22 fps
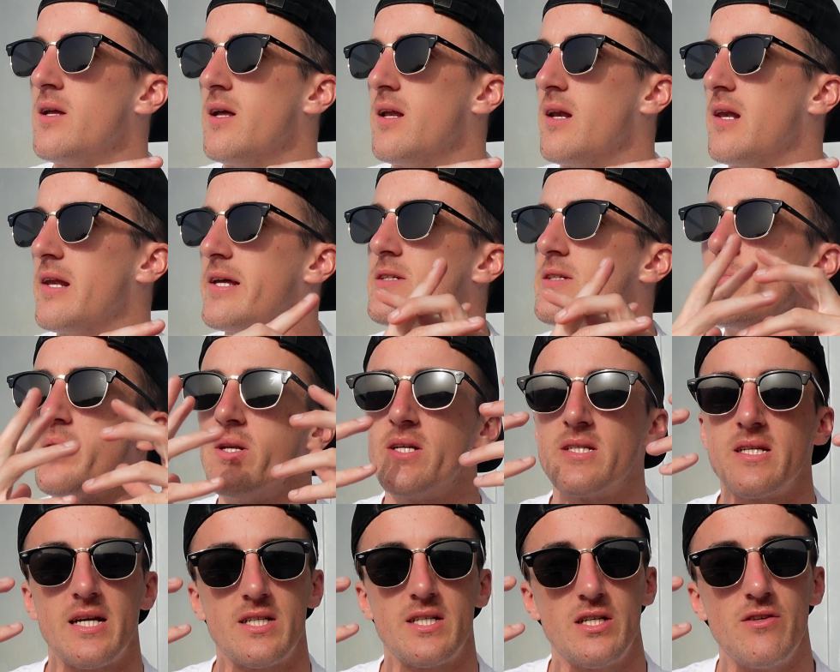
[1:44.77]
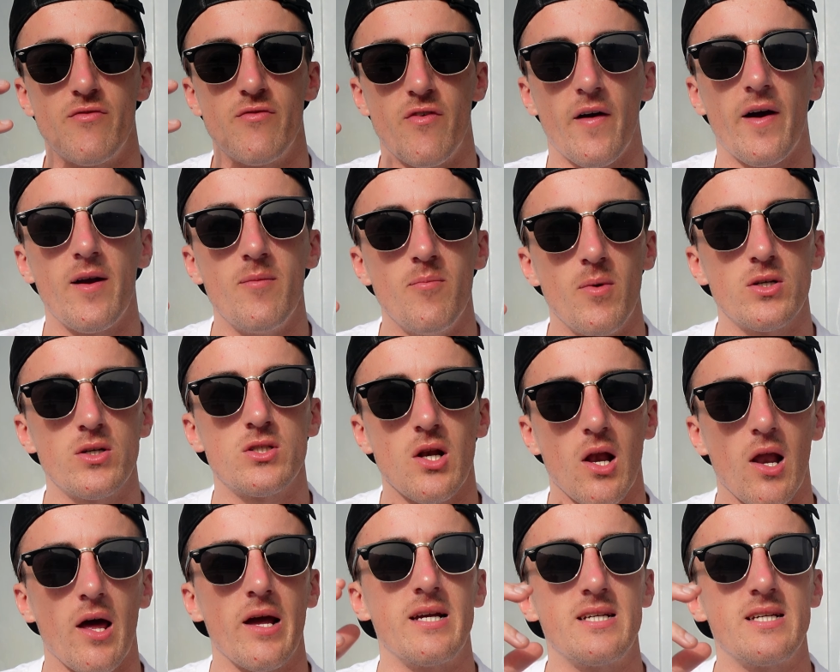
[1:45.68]
Lisbon is actually very much
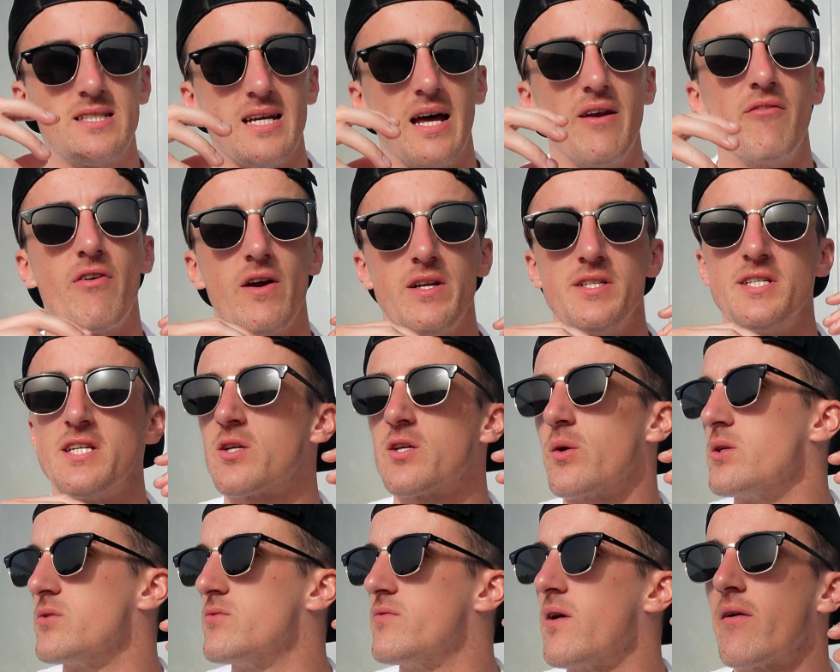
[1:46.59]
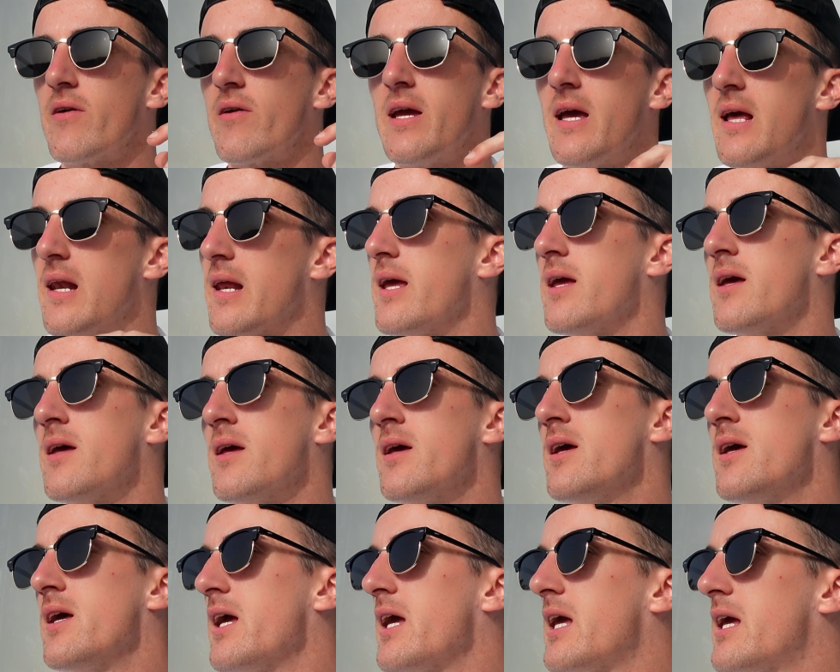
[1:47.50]
like San Francisco. It's very hilly.
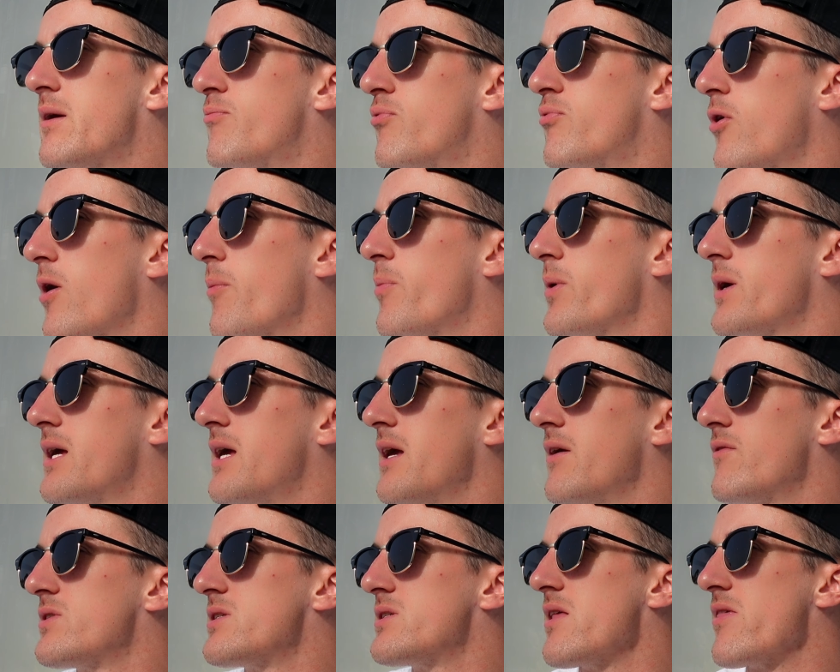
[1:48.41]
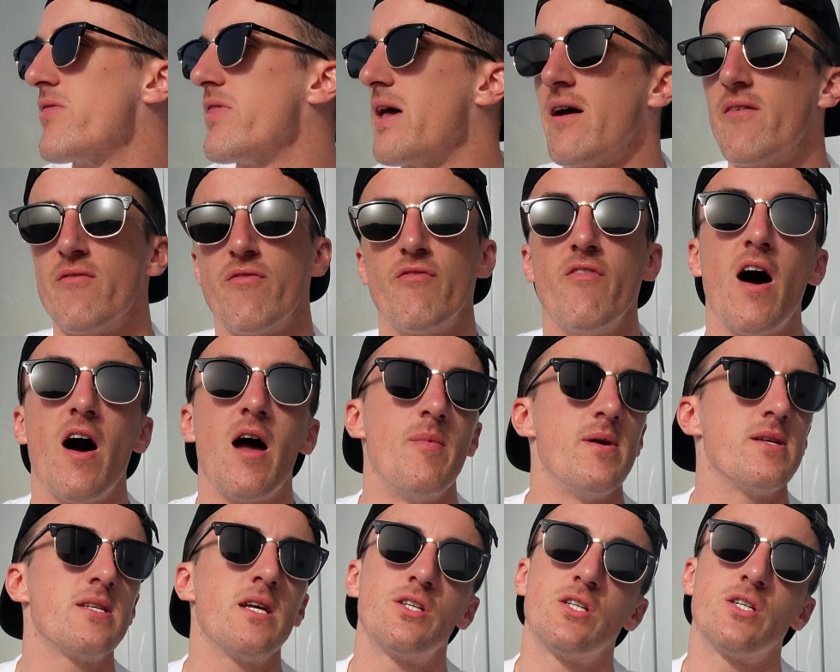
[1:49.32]
It proper gives that
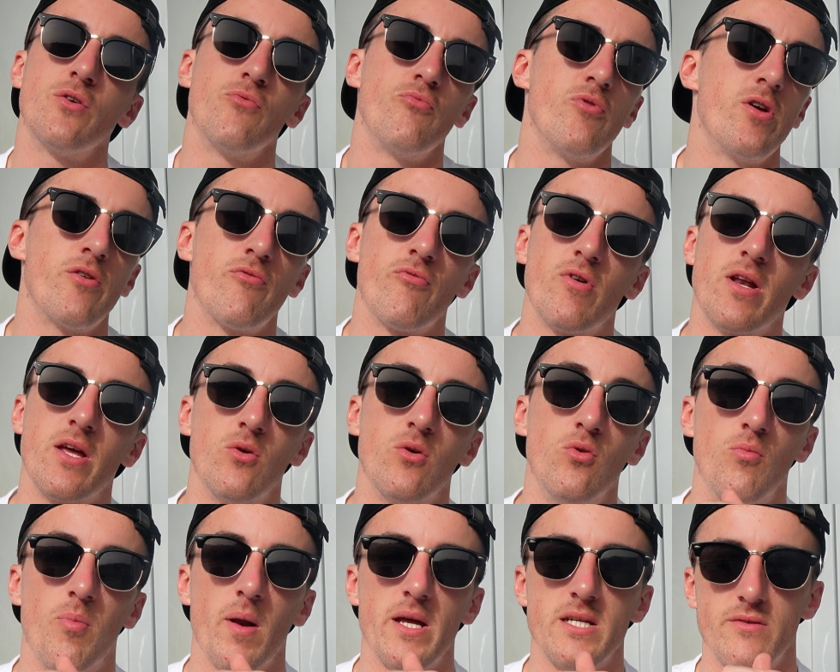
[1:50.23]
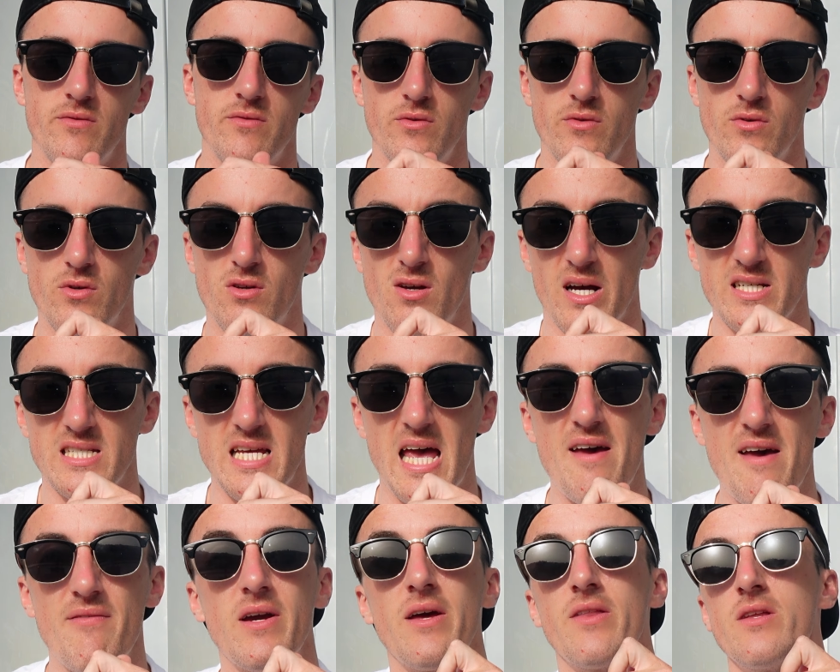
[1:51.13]
vibe. It's actually a really, really cool place. If you guys
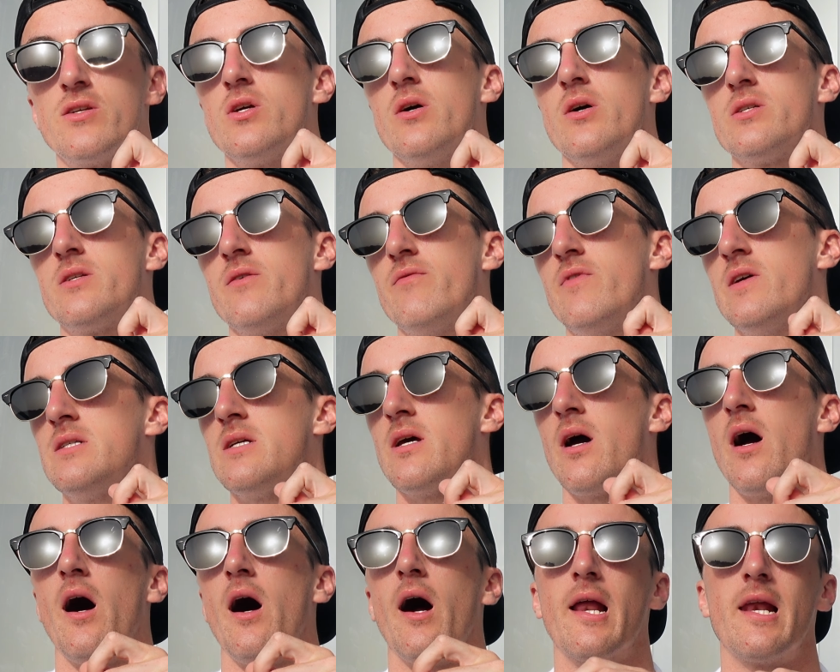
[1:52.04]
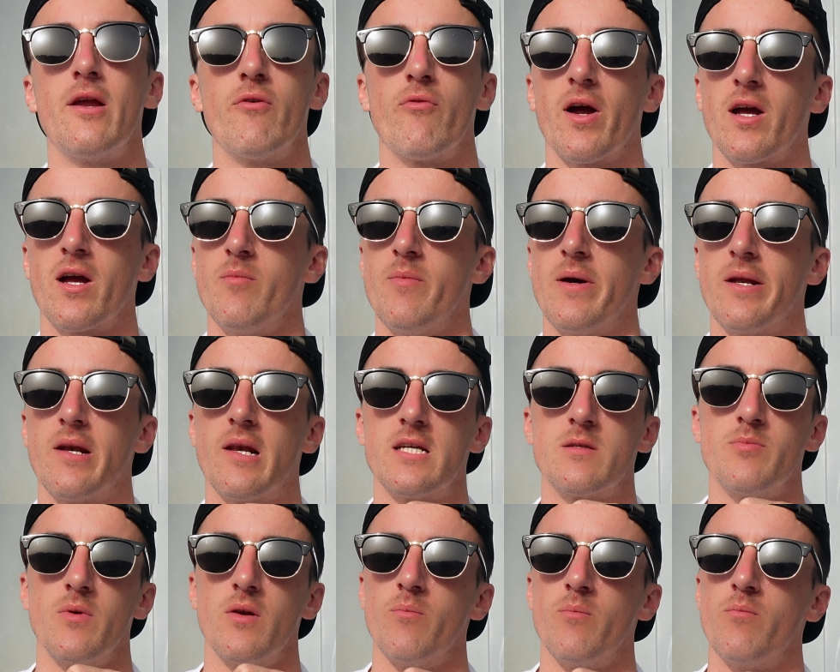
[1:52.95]
ever get the chance to visit, highly recommend
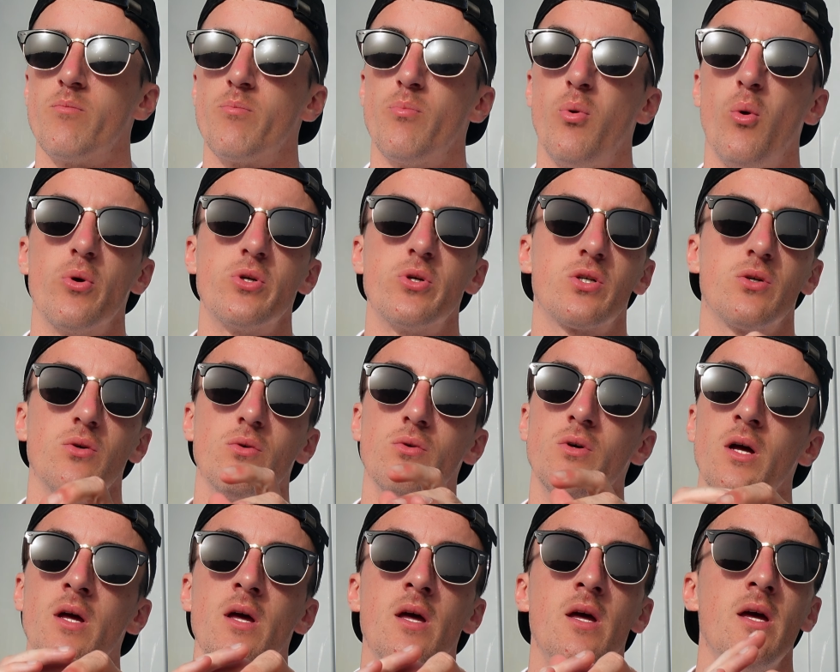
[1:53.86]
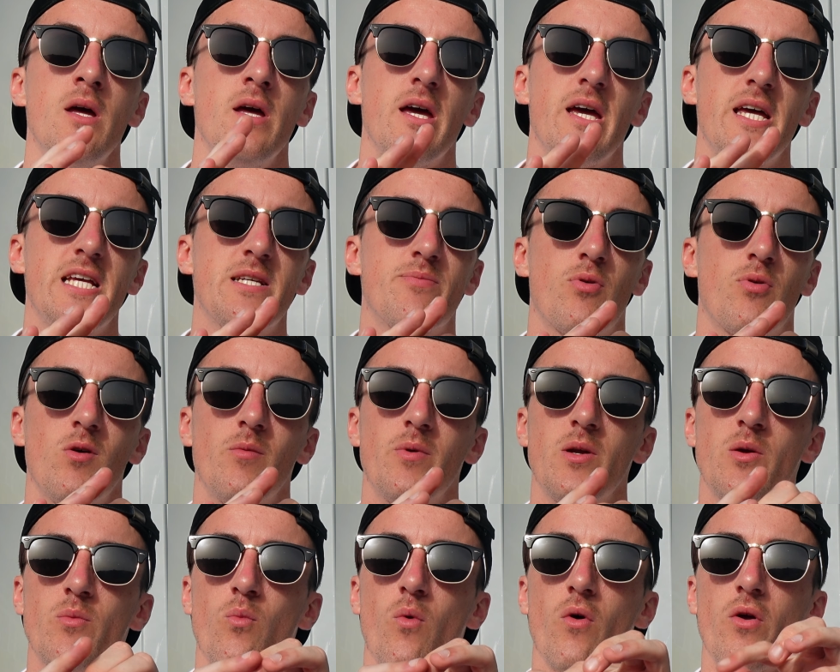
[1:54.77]
Lisbon. Portugal is
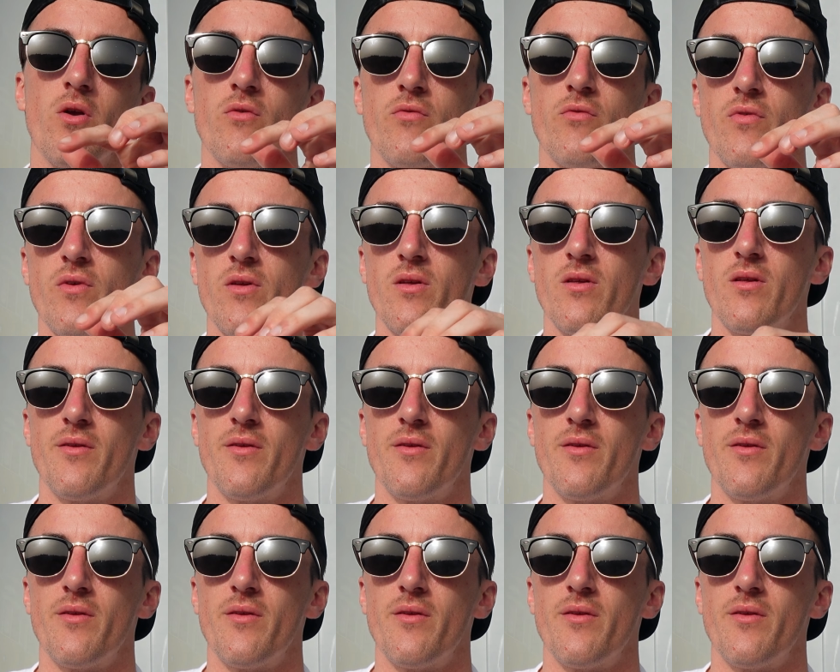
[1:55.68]
probably one of